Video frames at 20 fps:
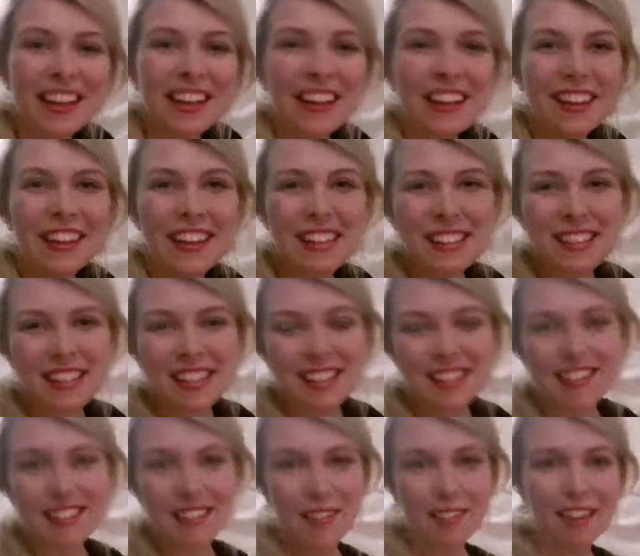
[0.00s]
This is
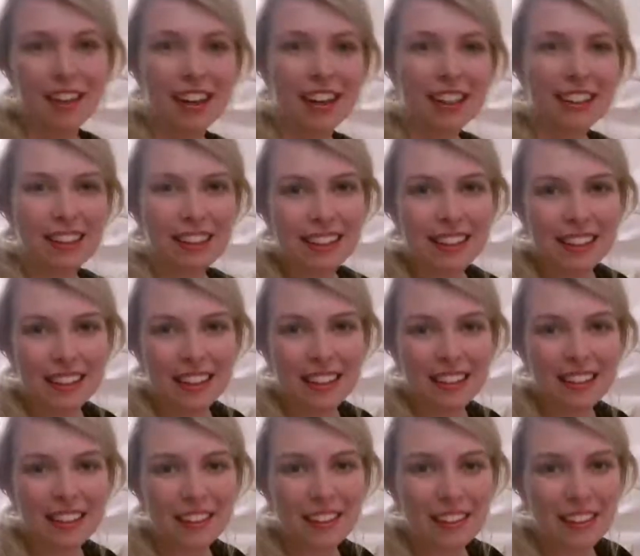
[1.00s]
something I learned in
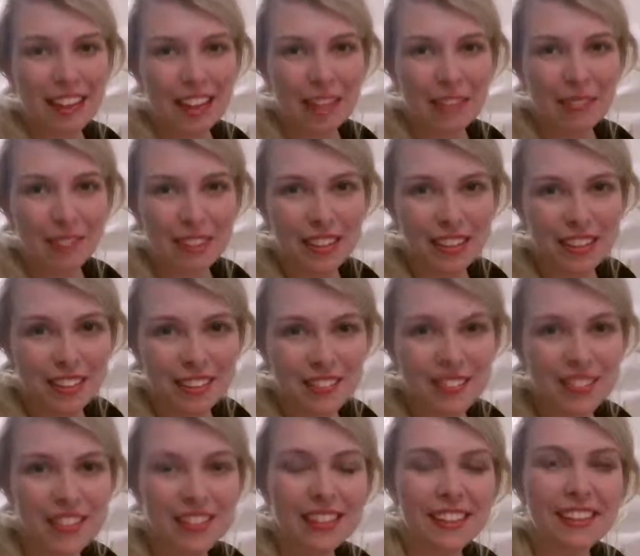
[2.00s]
nuclear and particle
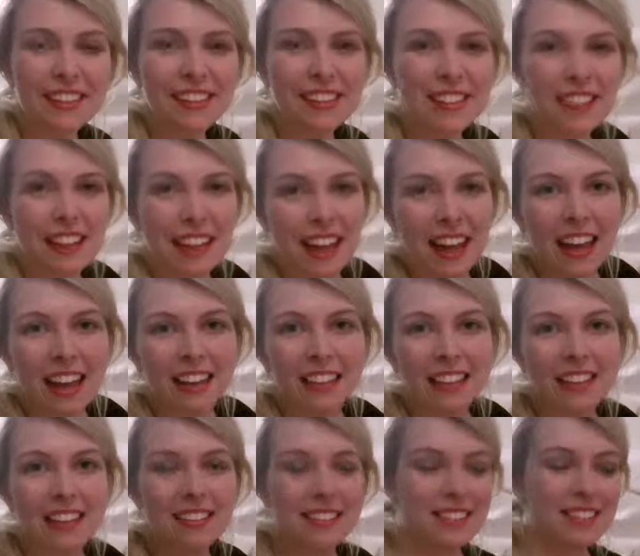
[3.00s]
physics, and
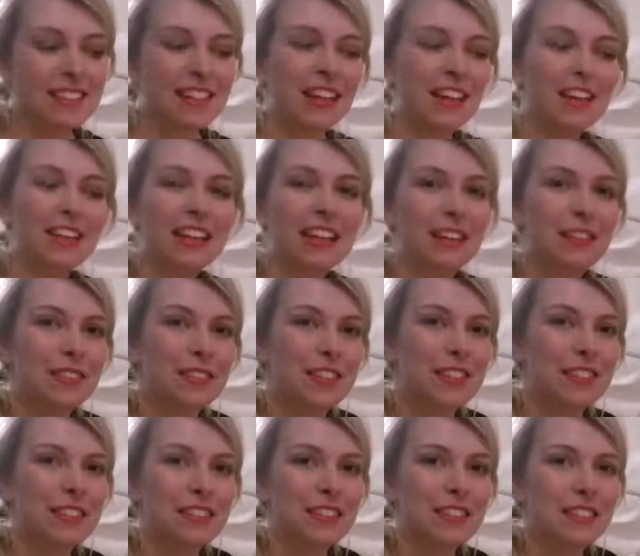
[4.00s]
it is the only
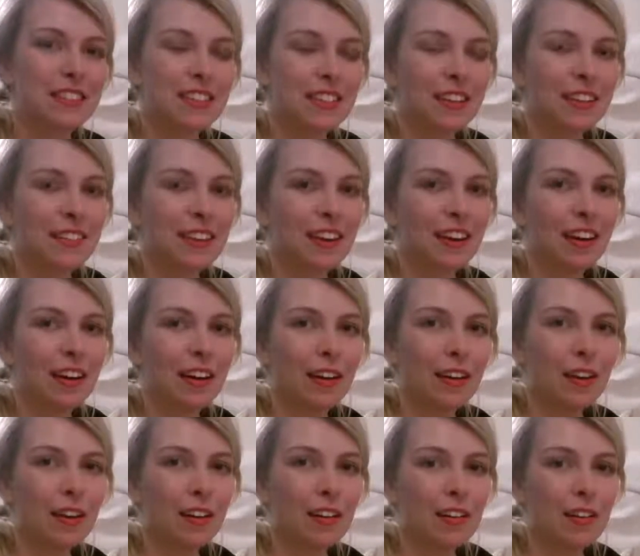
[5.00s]
evidence so far
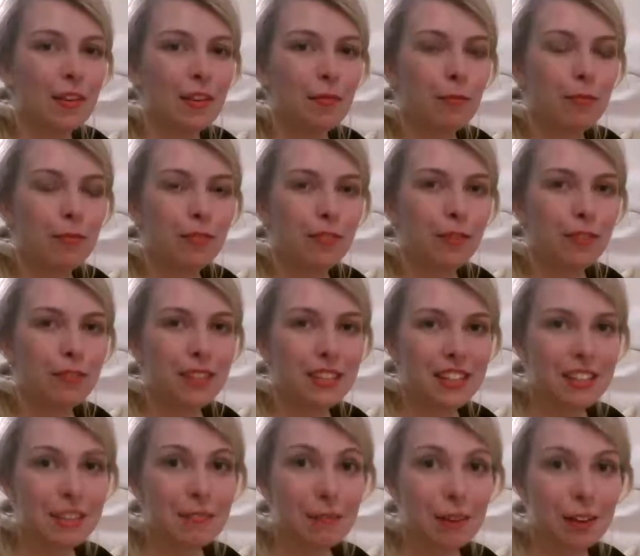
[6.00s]
for
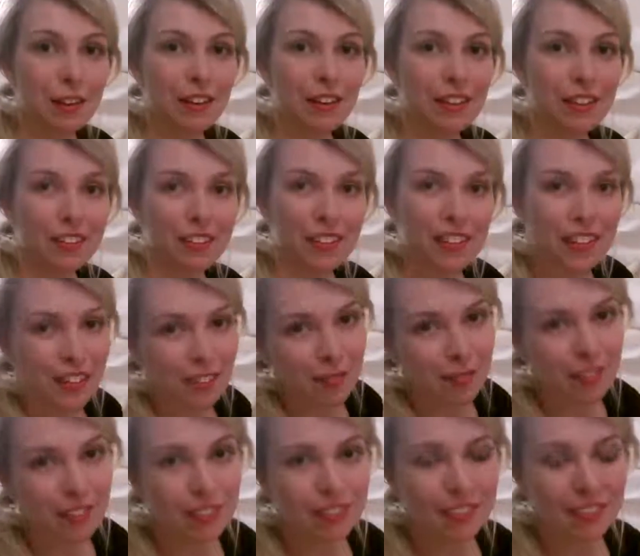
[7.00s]
physics beyond the Standard
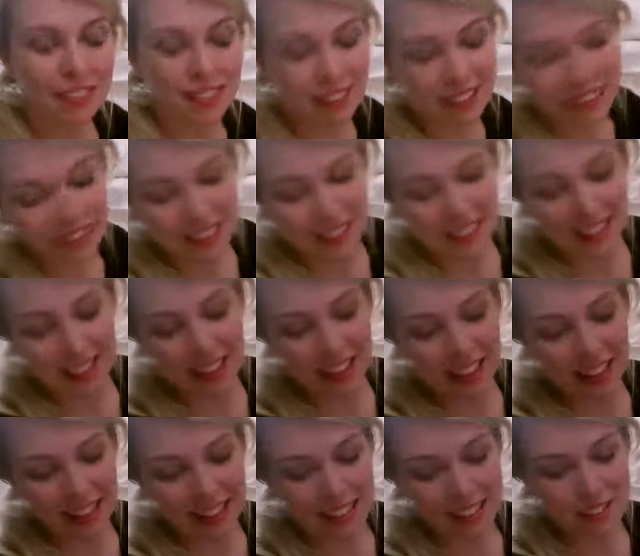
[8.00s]
Model.
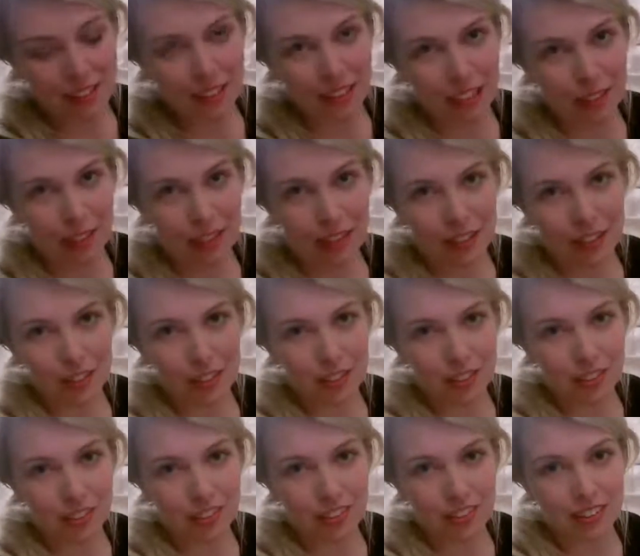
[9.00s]
And it's talking about
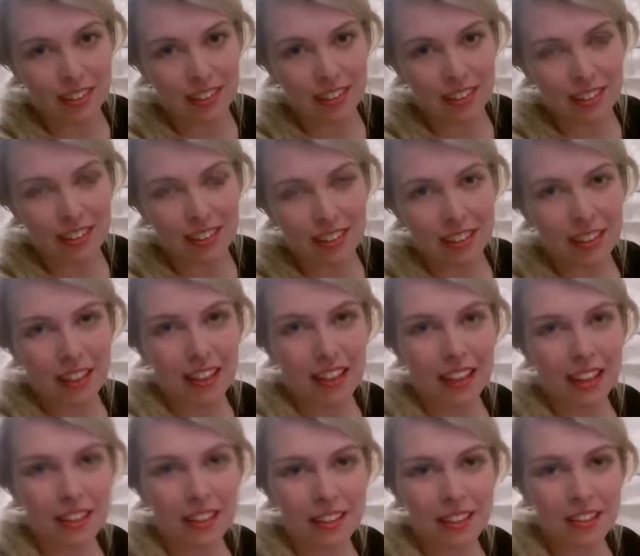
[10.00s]
neutrinos.
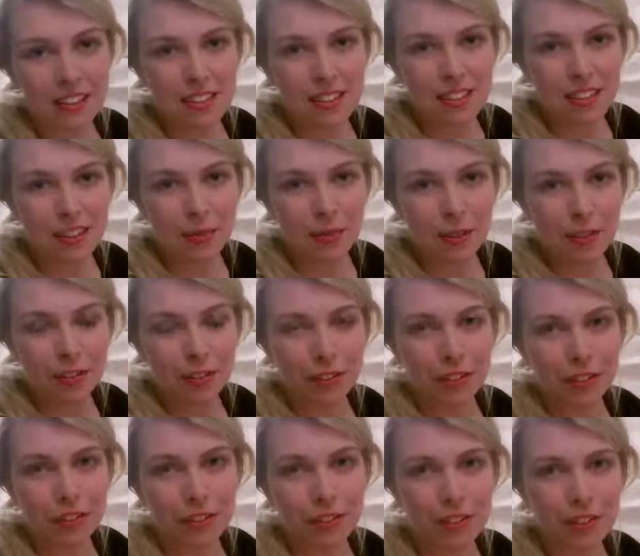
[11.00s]
In the Standard Model,
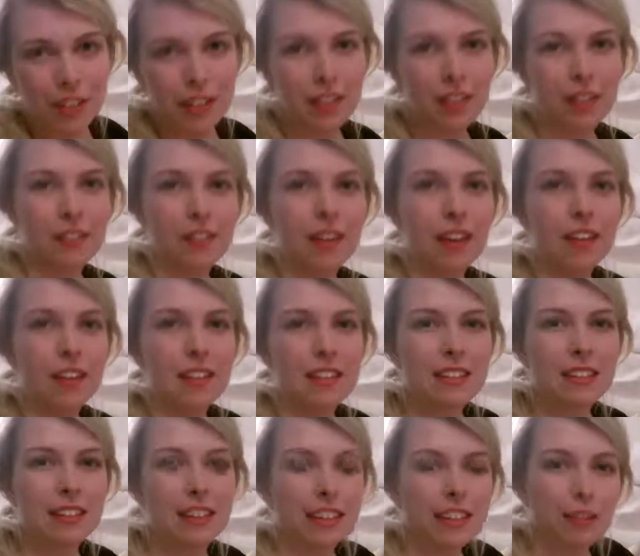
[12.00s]
neutrinos are these
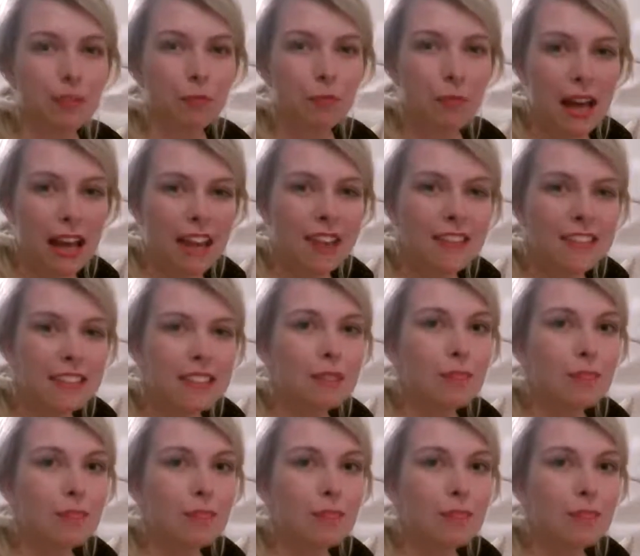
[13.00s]
like little massless